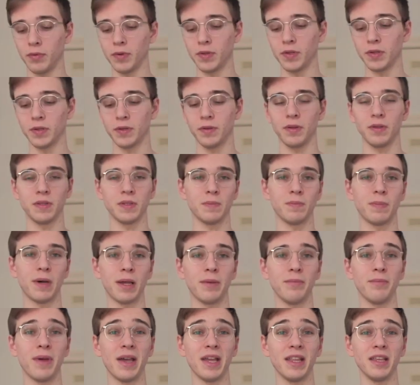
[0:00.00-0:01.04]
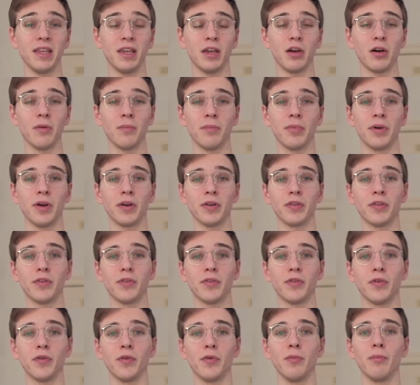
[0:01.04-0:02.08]
which is by many compared
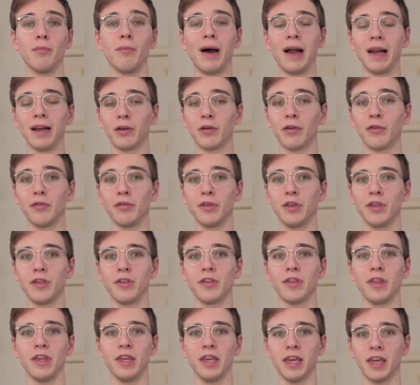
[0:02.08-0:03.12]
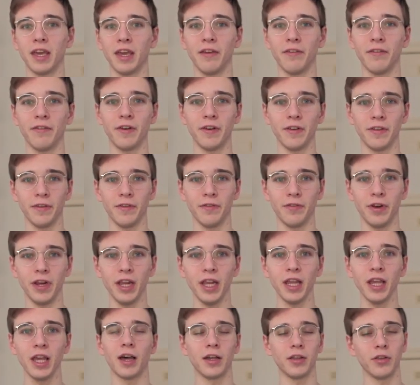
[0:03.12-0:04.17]
to Malkunish
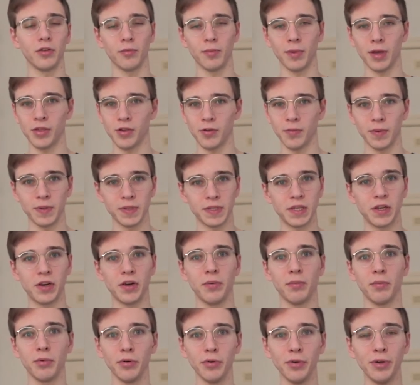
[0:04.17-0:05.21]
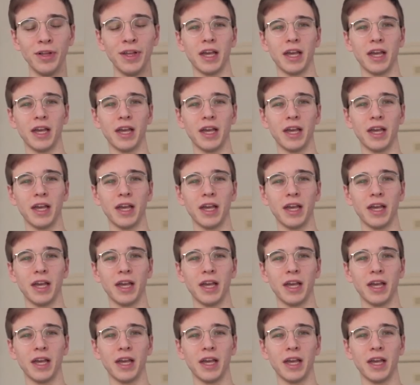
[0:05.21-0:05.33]
EK33. I know measurement's terrible.